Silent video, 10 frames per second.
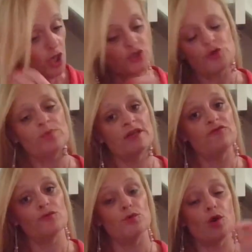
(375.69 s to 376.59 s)
You
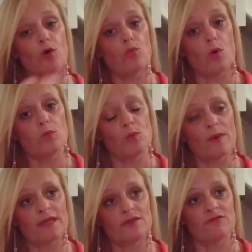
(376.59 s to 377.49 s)
believe you know what will
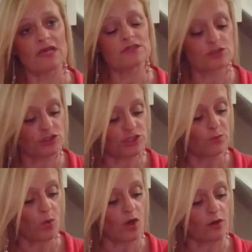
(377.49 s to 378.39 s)
make the
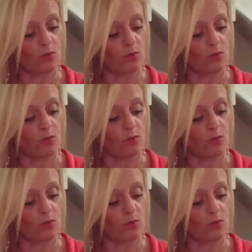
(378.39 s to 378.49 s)
relationship work